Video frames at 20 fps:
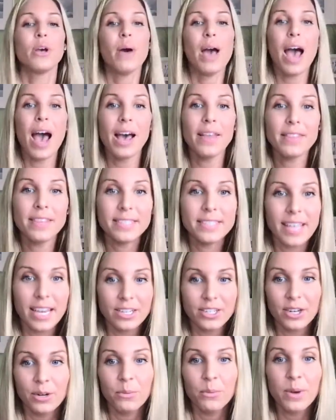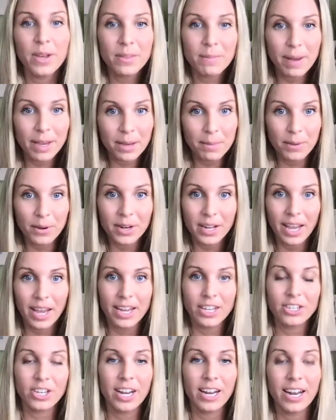at the session with my
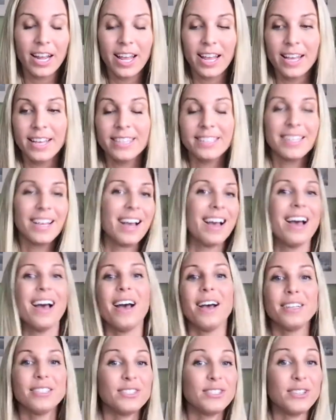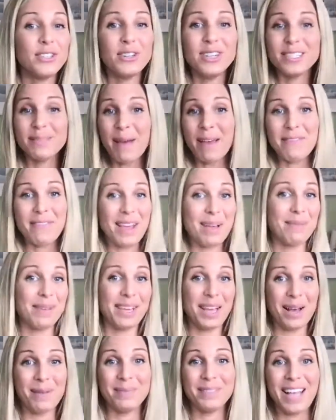communication is as soon as my family
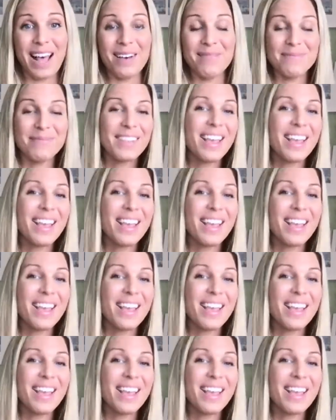comes up,